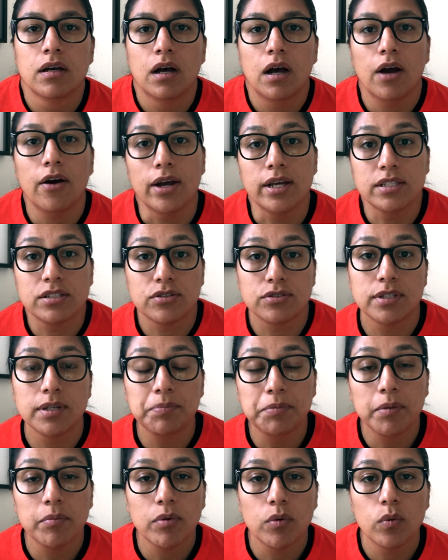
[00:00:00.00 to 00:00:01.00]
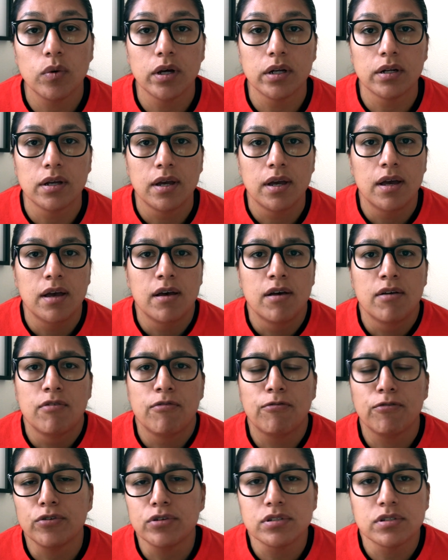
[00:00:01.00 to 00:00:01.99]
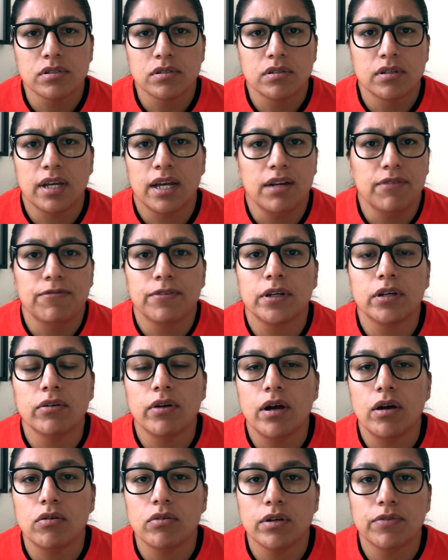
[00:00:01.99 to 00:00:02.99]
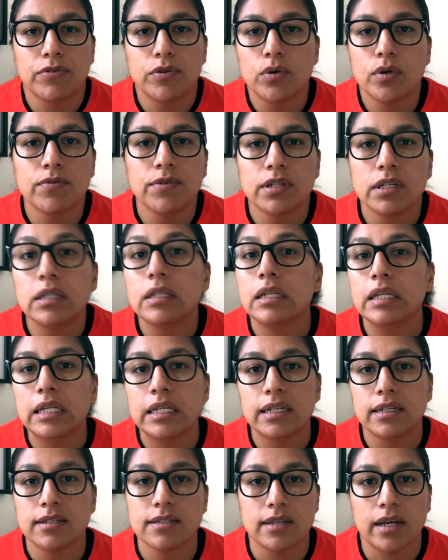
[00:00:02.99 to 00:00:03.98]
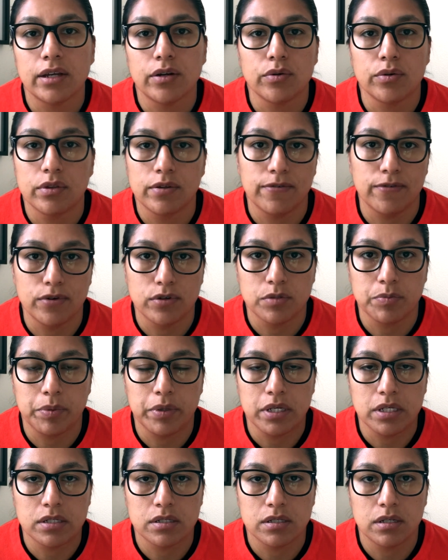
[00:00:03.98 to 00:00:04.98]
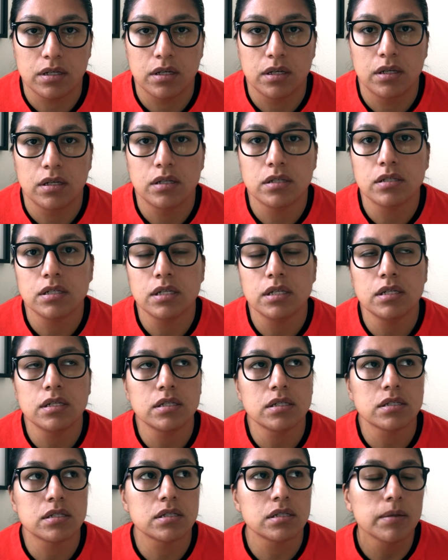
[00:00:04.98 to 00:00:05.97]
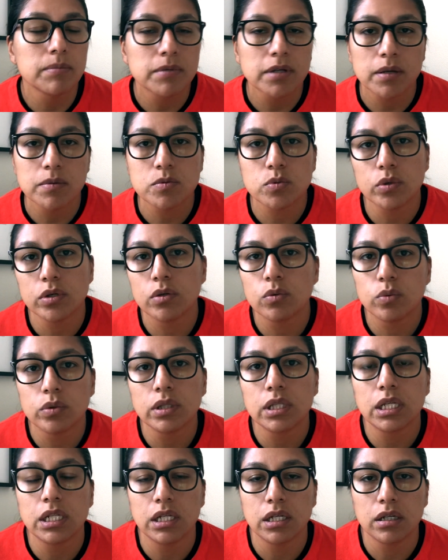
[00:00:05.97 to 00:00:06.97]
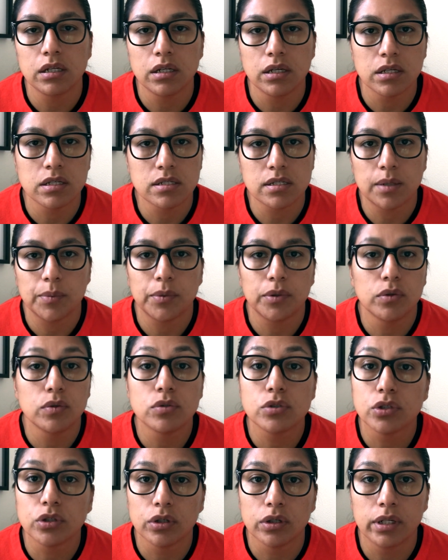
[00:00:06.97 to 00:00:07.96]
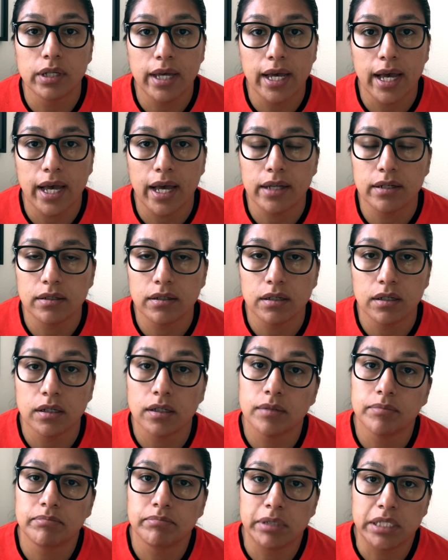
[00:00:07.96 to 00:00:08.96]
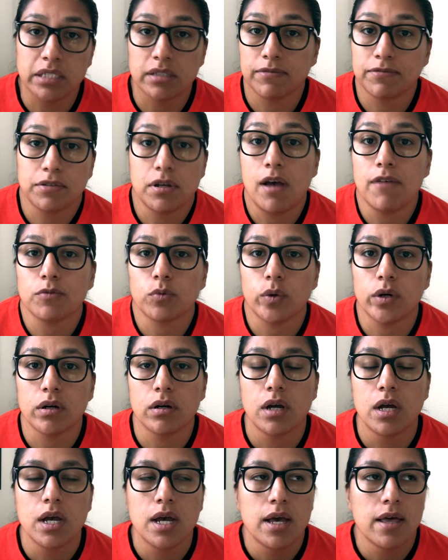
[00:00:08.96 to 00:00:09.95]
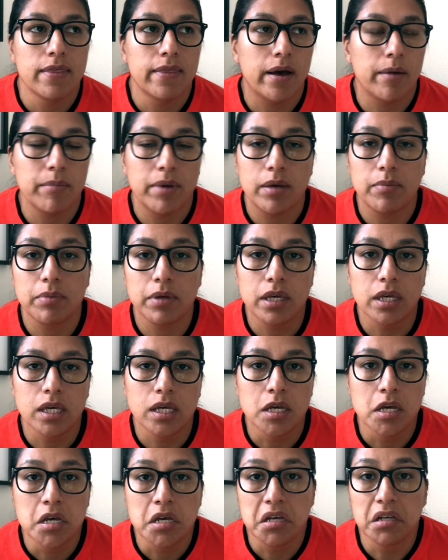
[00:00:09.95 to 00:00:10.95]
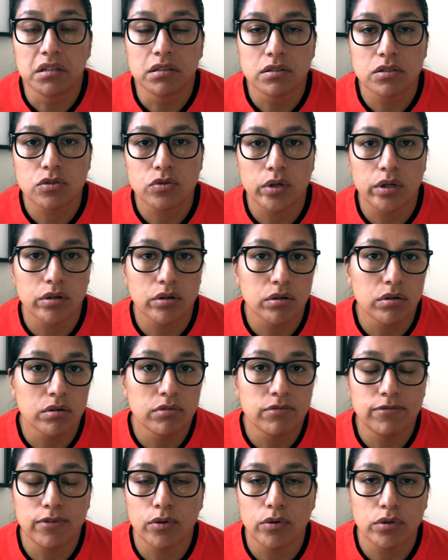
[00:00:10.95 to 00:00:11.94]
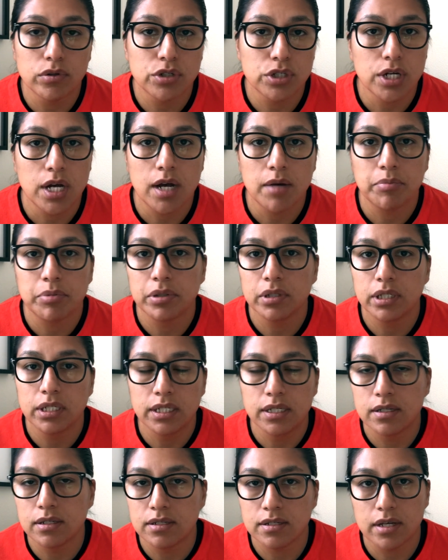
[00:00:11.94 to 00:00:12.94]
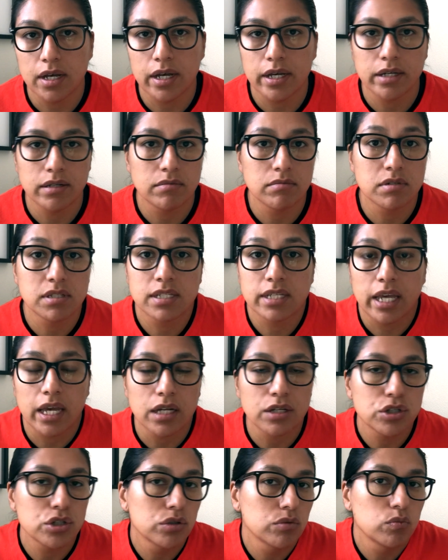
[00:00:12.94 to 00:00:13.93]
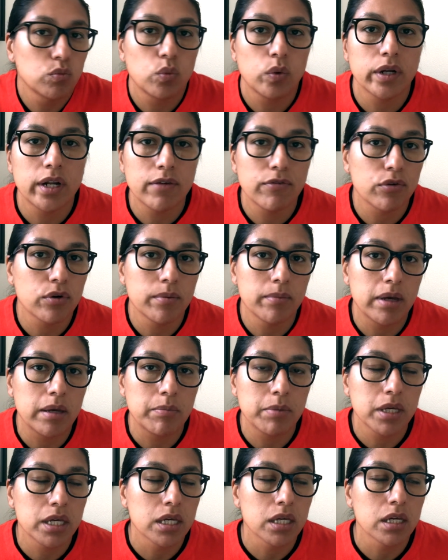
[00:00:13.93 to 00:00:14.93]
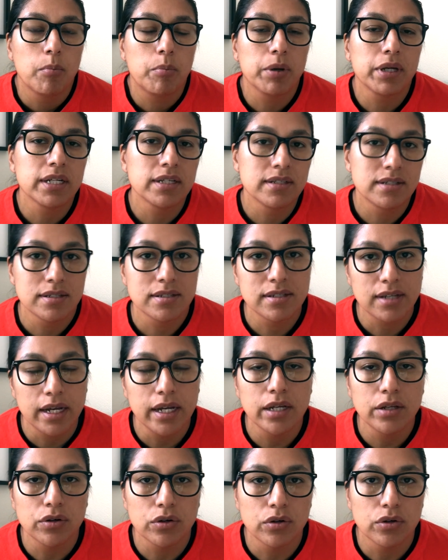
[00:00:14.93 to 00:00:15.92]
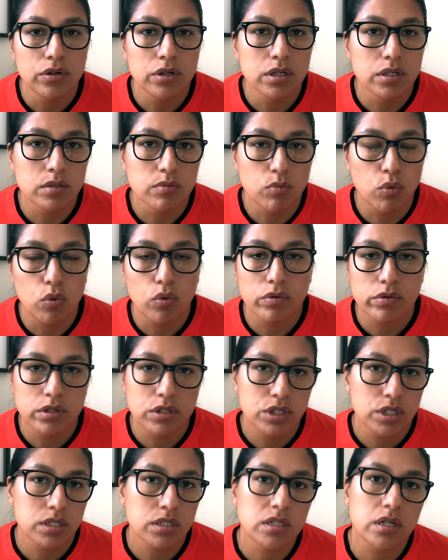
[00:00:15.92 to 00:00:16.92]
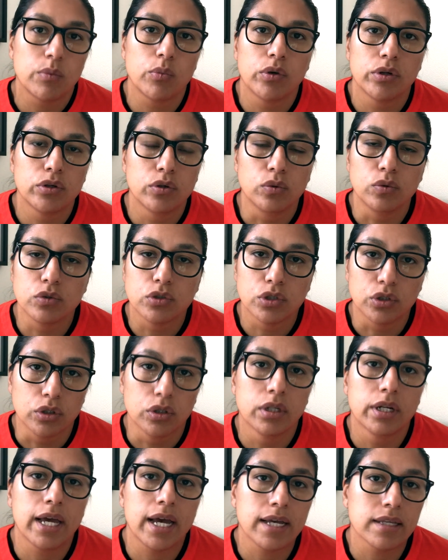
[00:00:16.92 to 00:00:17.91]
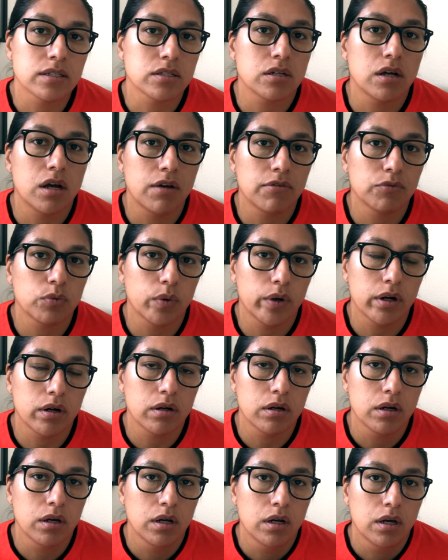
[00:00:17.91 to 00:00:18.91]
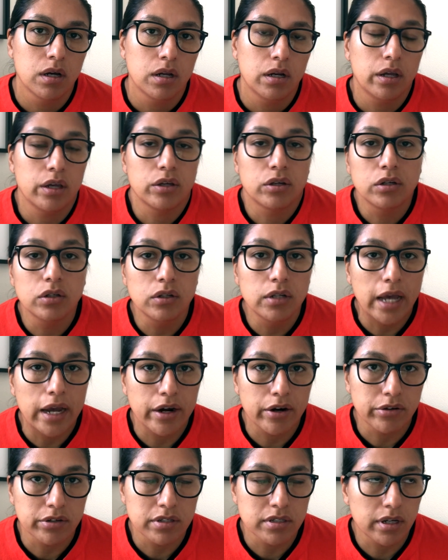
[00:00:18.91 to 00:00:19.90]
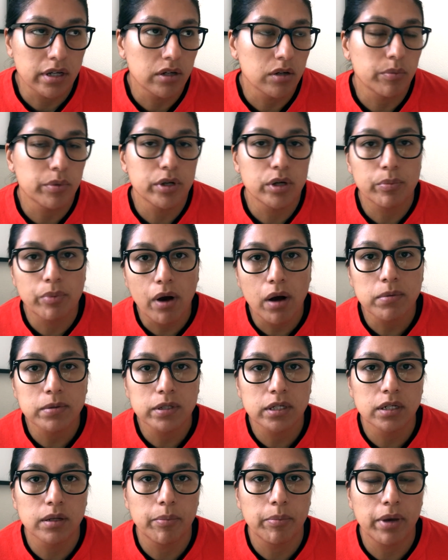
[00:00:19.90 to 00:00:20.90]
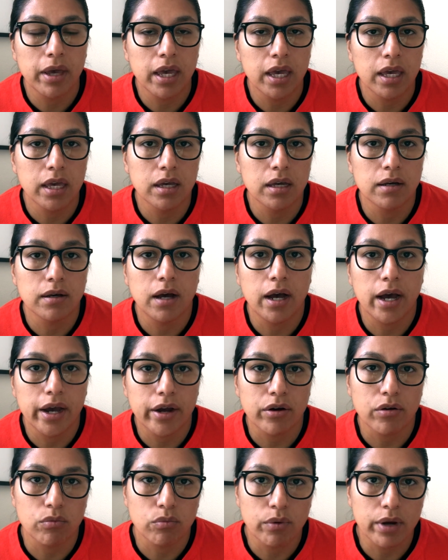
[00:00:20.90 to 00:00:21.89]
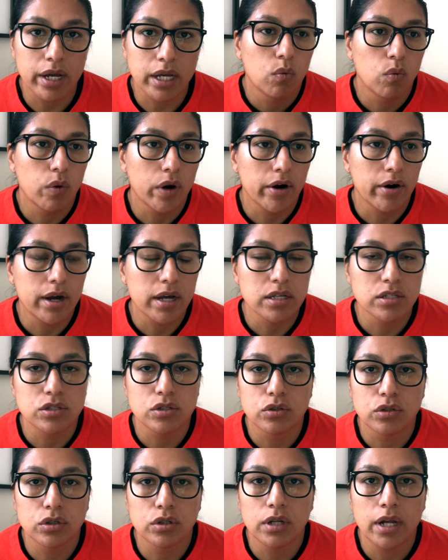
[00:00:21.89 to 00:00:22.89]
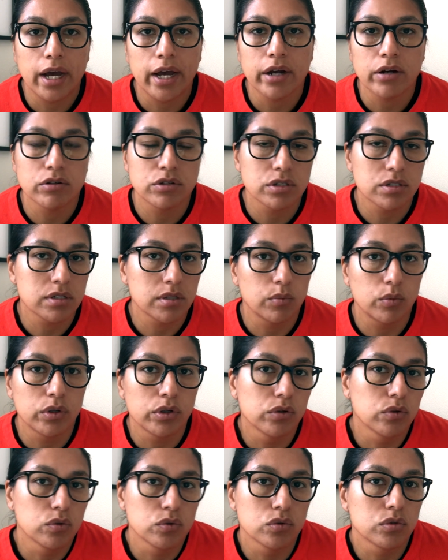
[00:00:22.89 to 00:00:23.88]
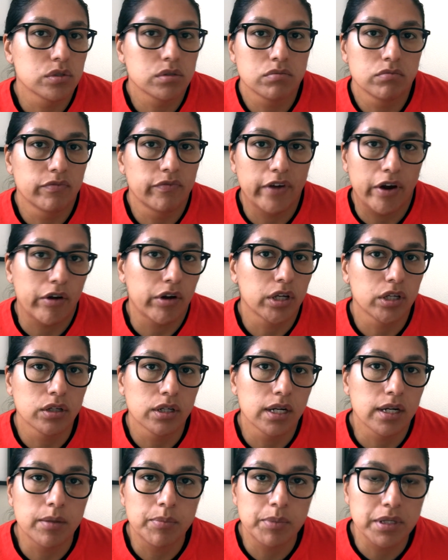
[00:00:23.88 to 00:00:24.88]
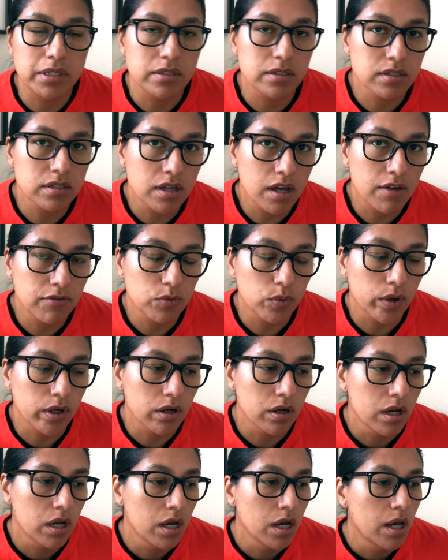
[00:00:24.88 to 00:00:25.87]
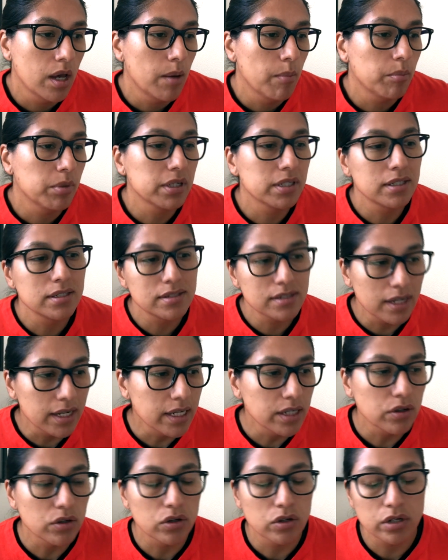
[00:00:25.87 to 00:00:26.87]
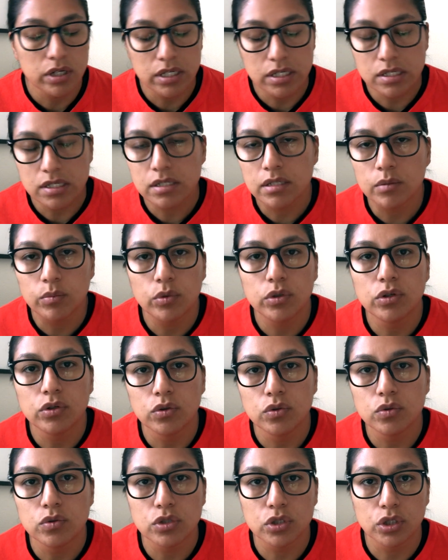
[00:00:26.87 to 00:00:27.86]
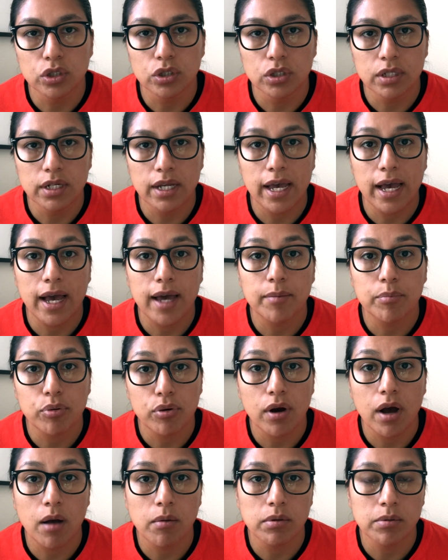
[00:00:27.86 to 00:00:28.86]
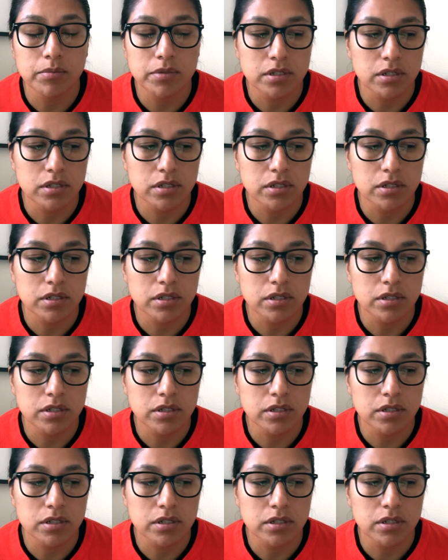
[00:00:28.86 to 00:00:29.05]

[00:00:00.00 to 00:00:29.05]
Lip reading: Alright, so tip number one. First, you got to figure out if you even need a designer in the first place. You see, sometimes what you really need is someone who's good at a piece of software. That may be Illustrator, Photoshop, InDesign, Sketch, whatever it may be. But a designer is more than just someone who's good at software. Now, you could hire a designer, but you're probably going to pay a higher rate, whereas you could hire just someone who's very good at a piece of software. But a designer is someone who's good at problem